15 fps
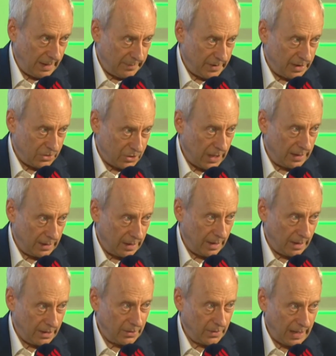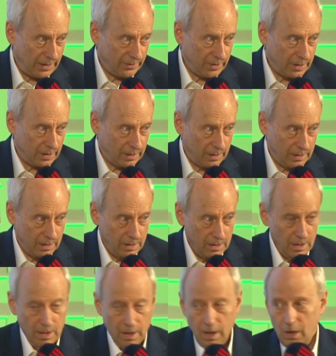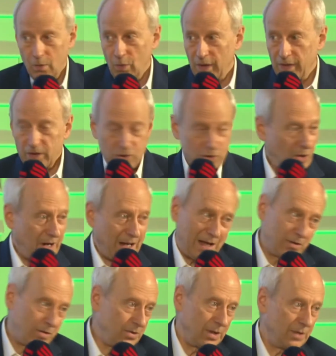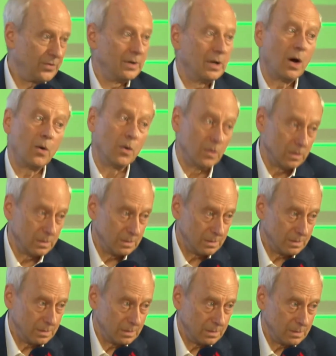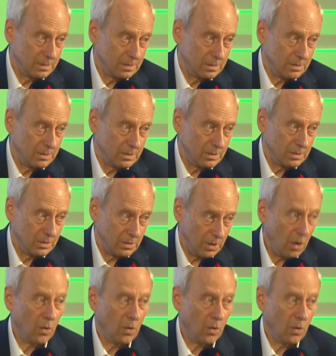agenda, are you asking? Well, the short answer is no. No,